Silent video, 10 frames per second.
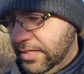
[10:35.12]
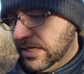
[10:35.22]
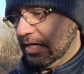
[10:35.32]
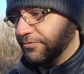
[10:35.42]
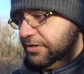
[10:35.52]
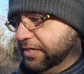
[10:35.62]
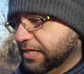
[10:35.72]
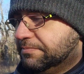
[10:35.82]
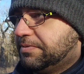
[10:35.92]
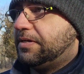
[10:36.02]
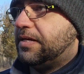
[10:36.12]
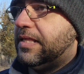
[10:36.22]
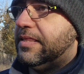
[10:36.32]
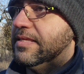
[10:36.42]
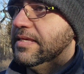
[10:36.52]
cover it up,
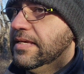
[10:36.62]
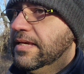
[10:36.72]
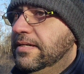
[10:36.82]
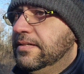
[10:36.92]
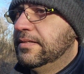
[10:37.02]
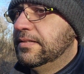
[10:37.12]
the